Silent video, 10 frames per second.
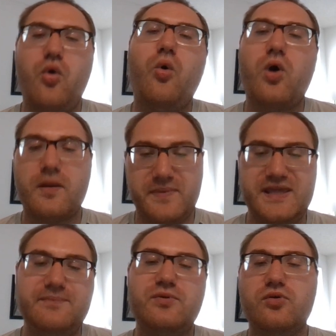or
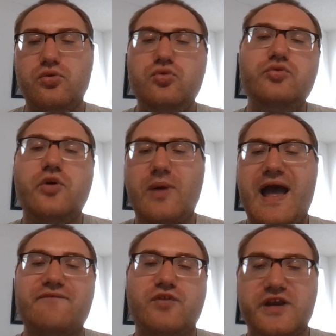people who don't
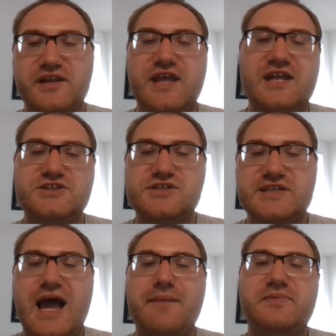have good
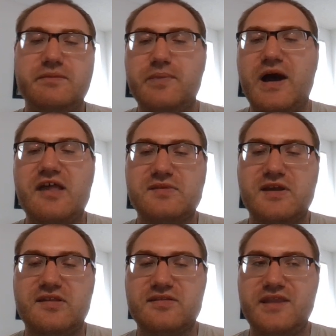intentions hop in the bus
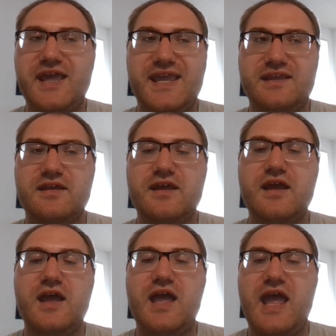because it's late
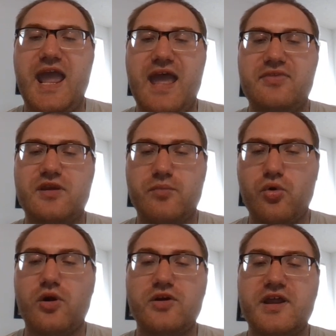and they're
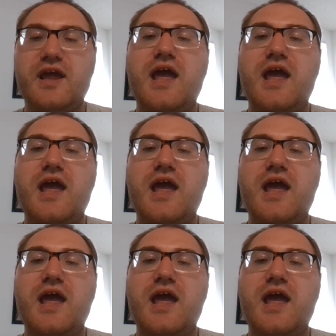bored.